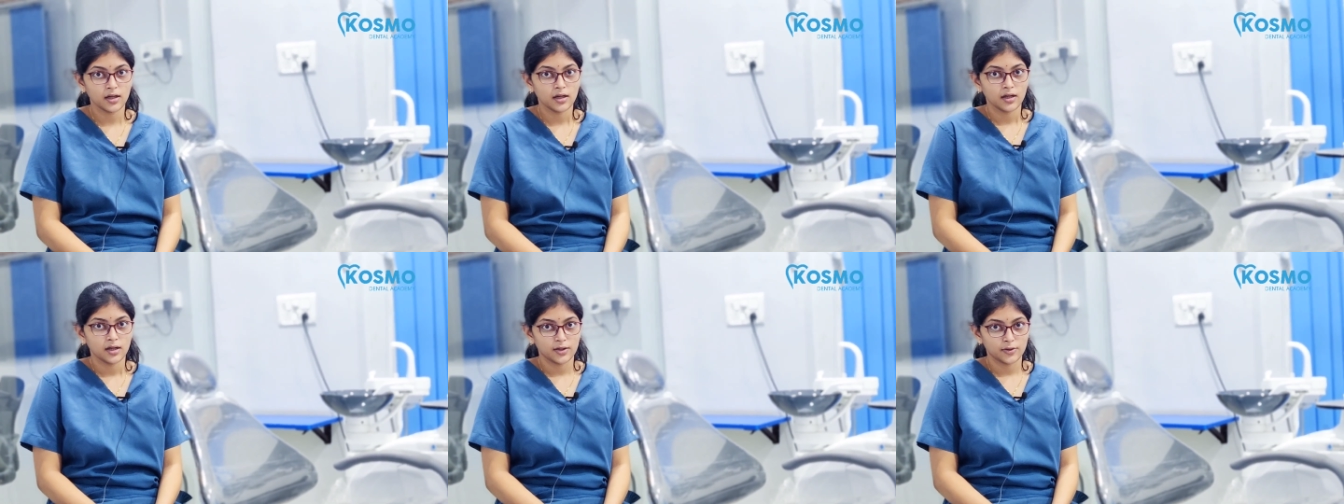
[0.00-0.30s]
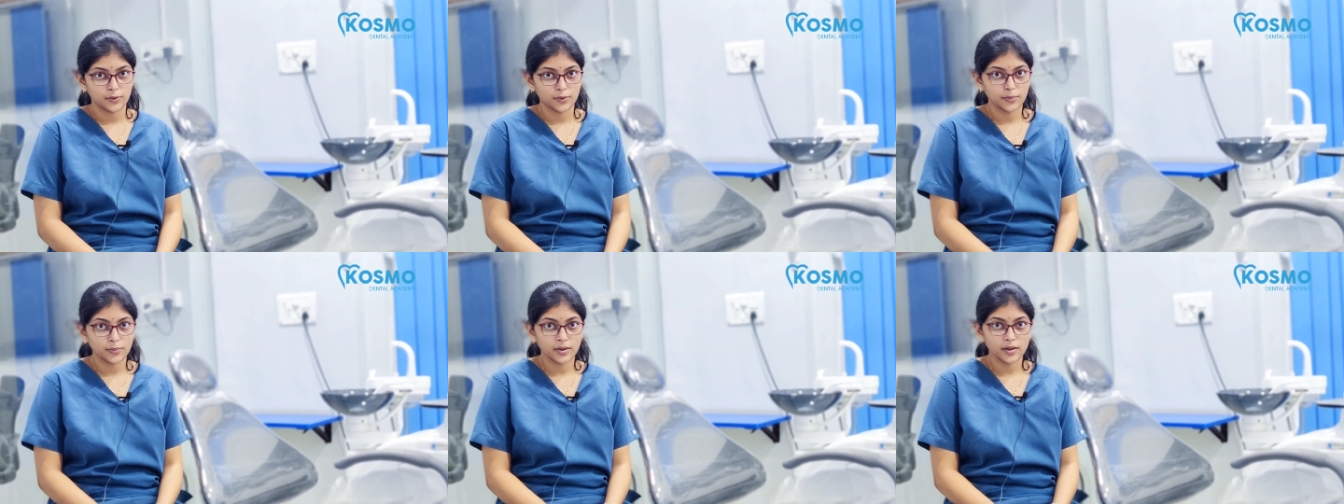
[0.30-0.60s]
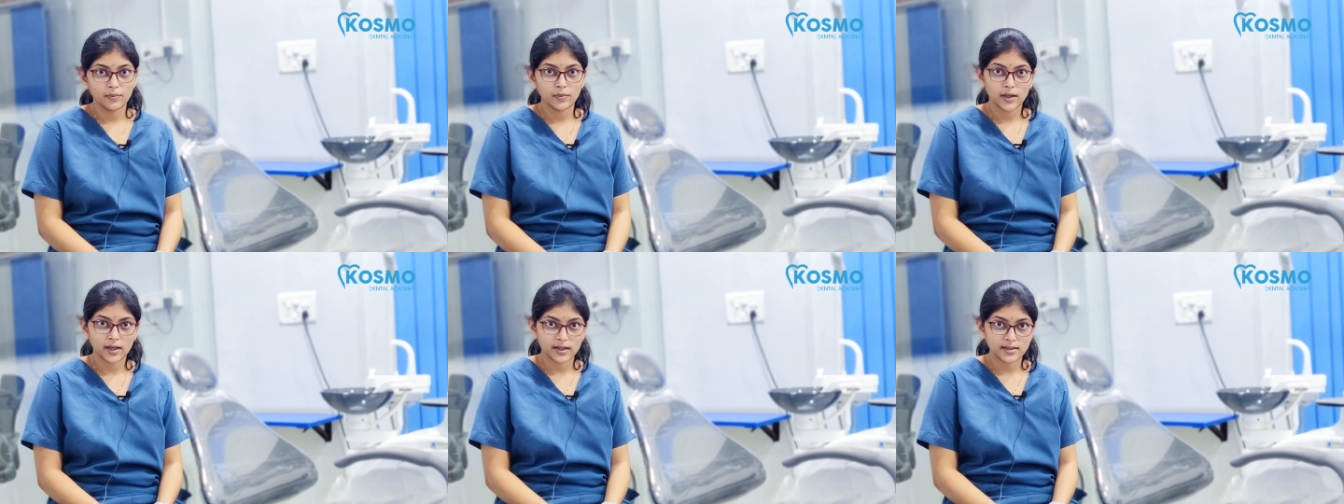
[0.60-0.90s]
to me
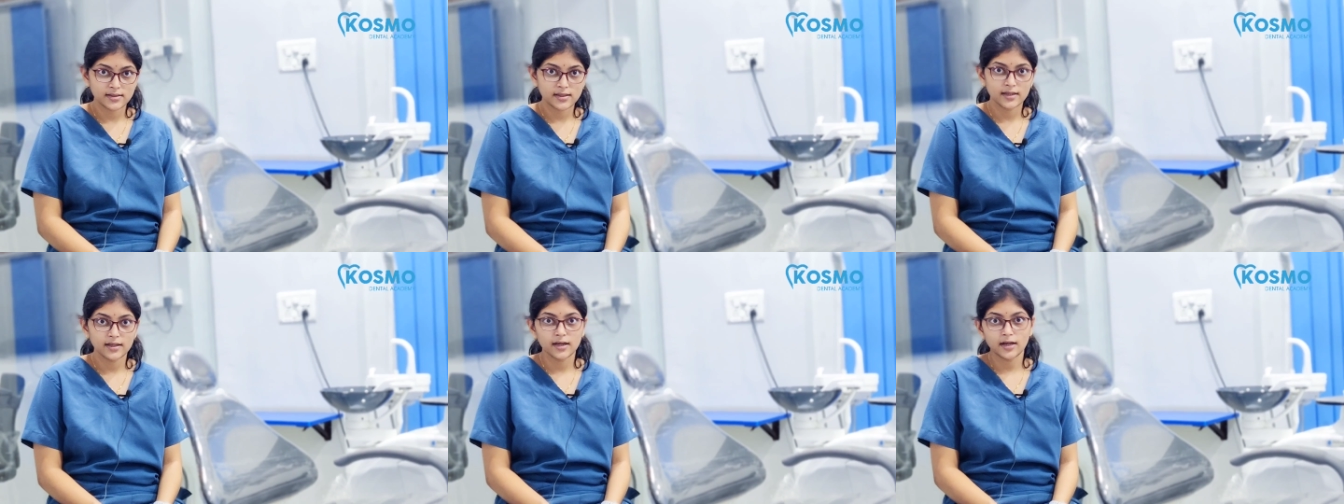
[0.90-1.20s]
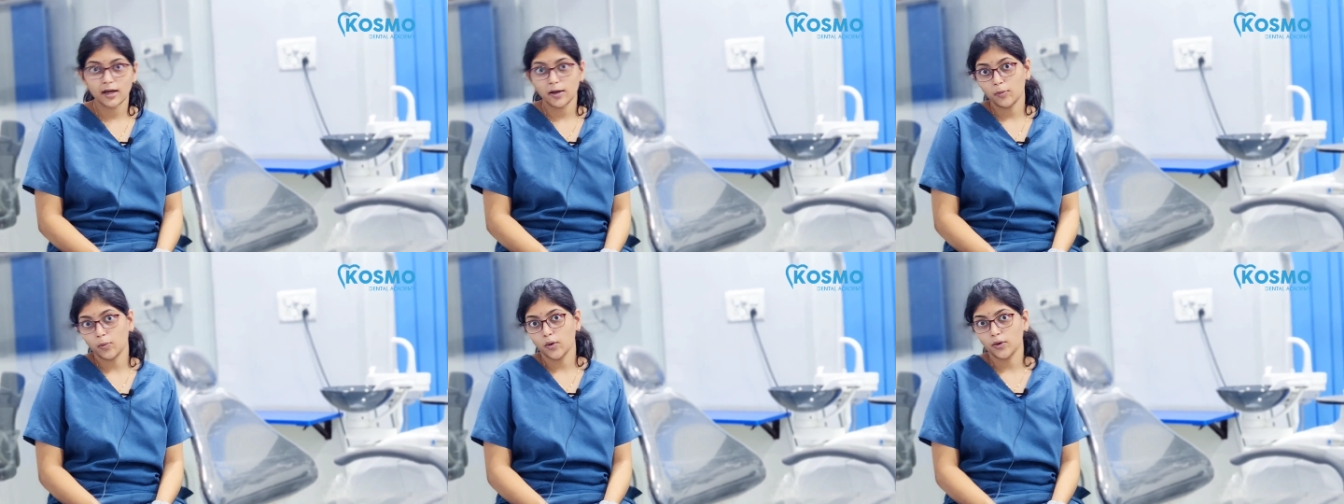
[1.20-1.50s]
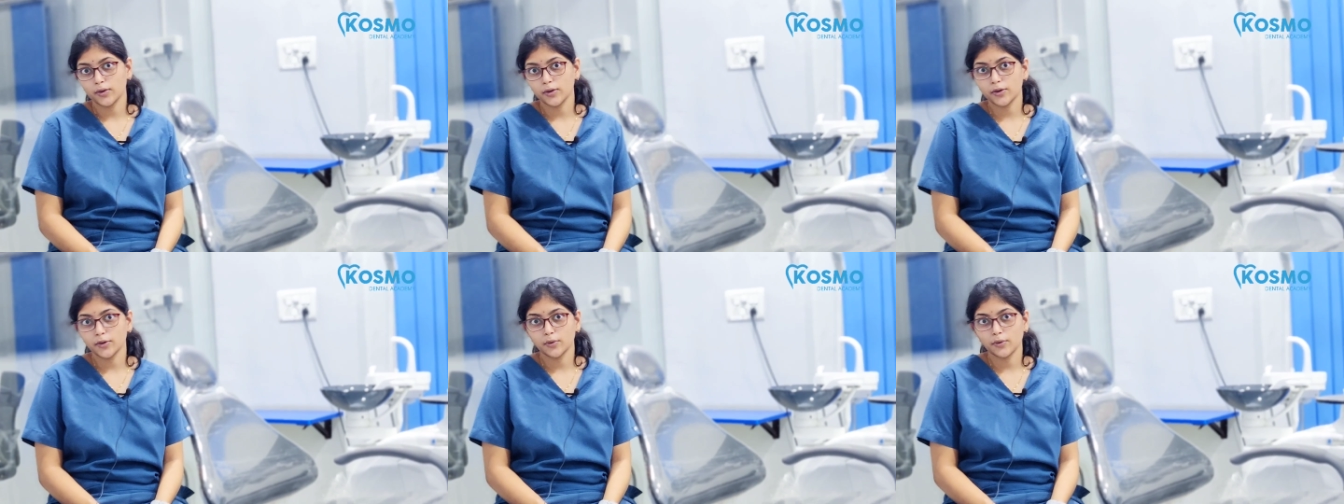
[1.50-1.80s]
when I said that I
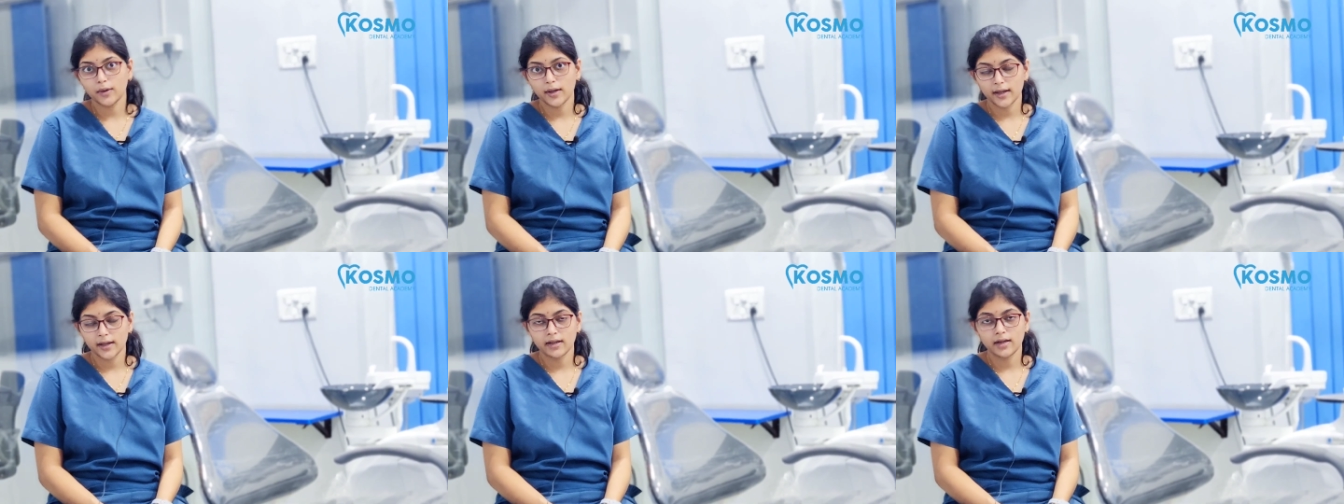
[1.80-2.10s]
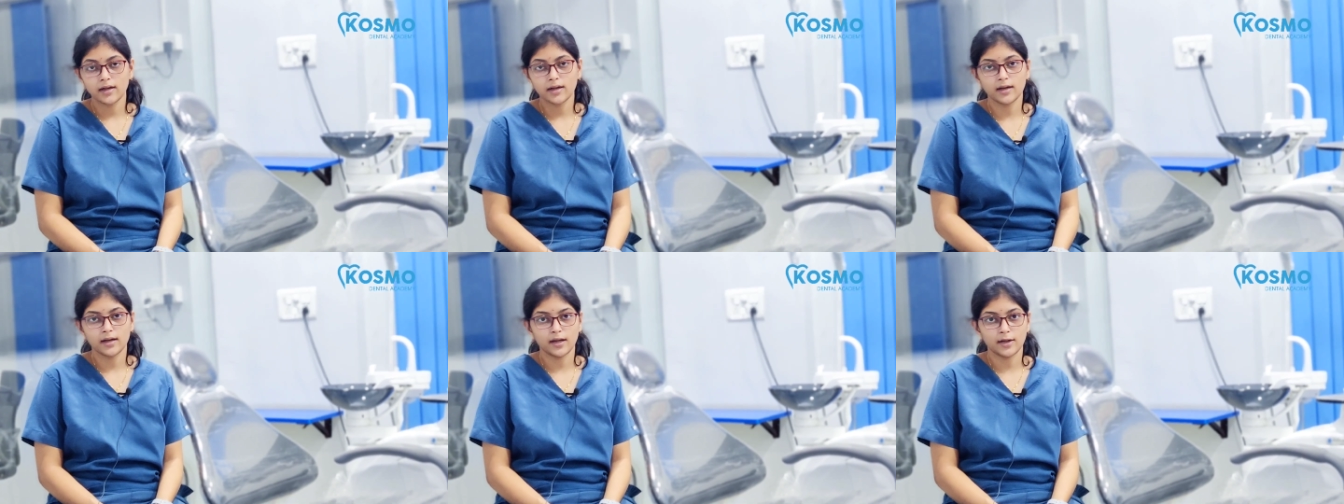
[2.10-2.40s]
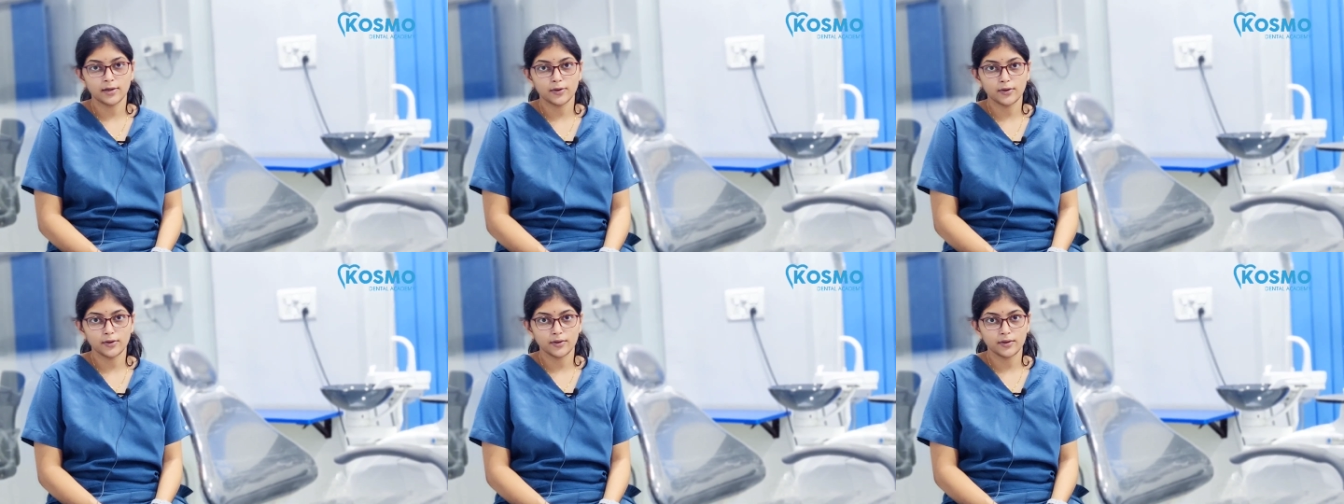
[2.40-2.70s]
wanted to learn
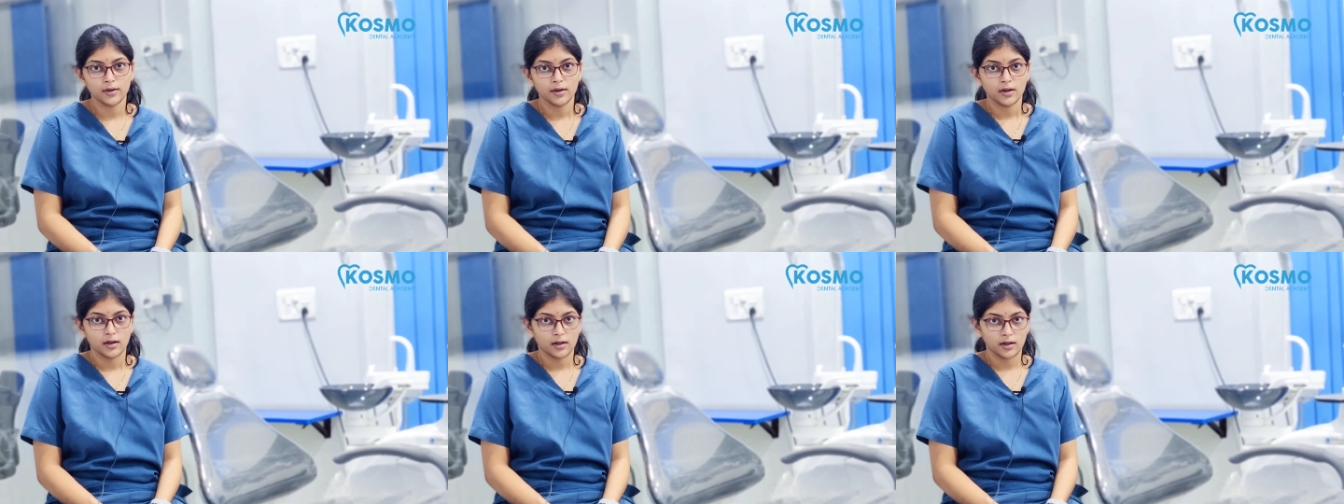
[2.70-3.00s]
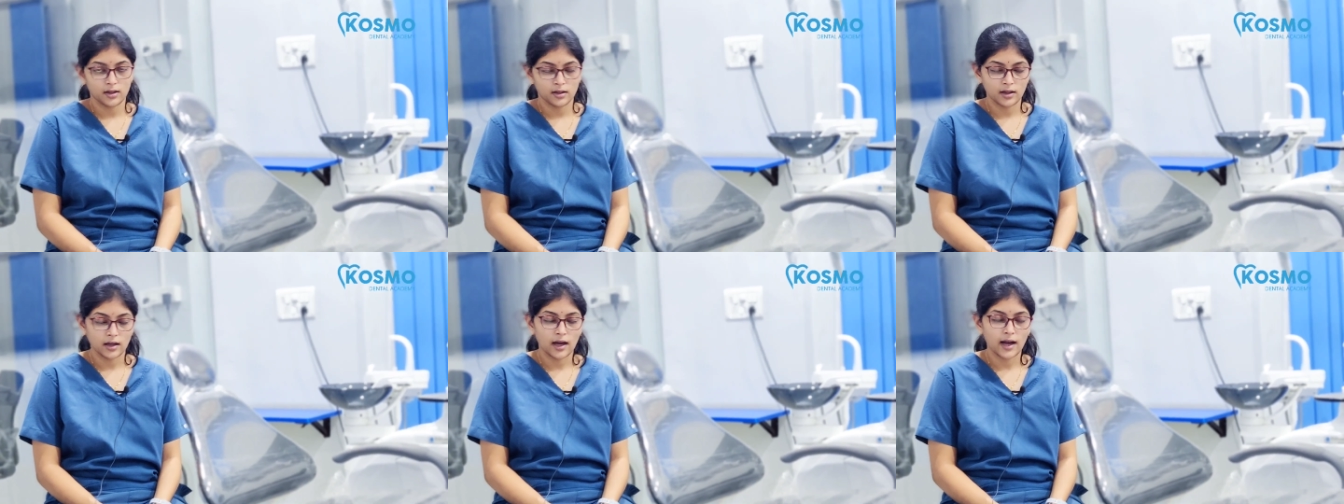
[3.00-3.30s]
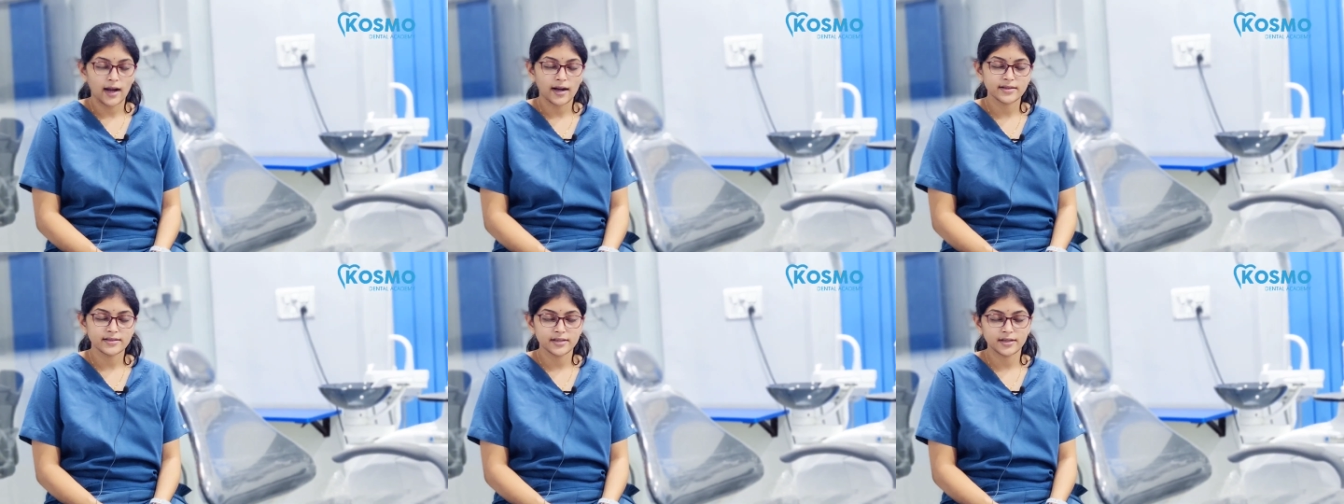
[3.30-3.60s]
uh, uh,
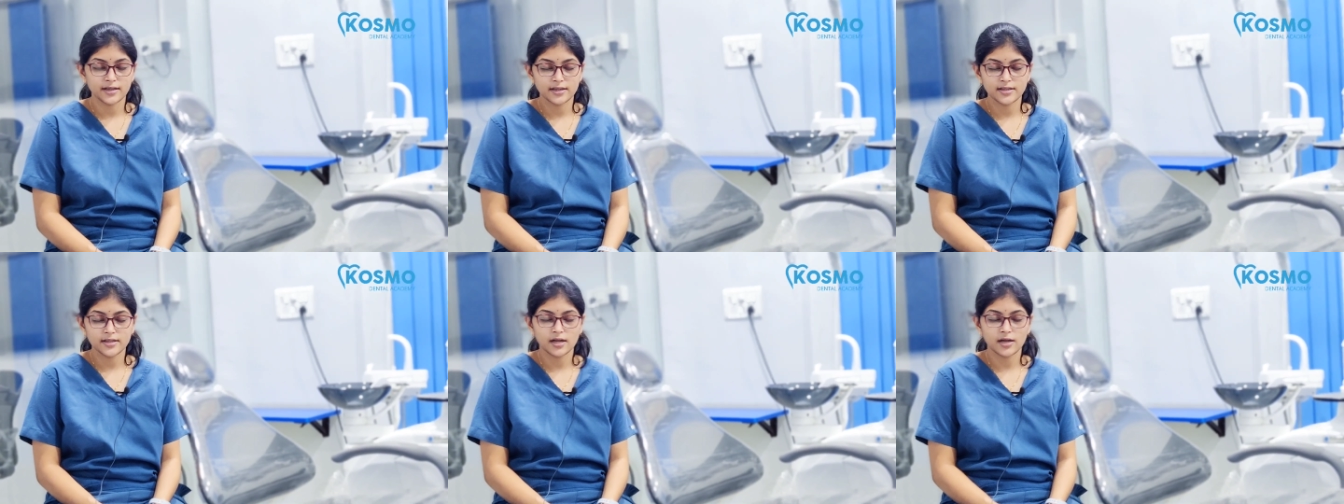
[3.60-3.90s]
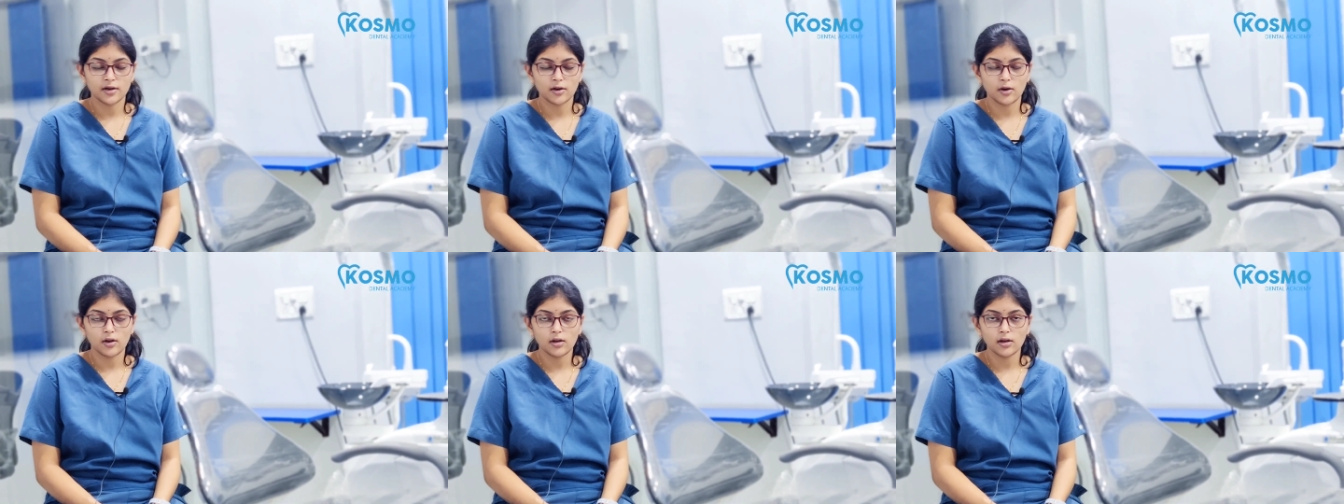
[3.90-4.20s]
RCTs and all.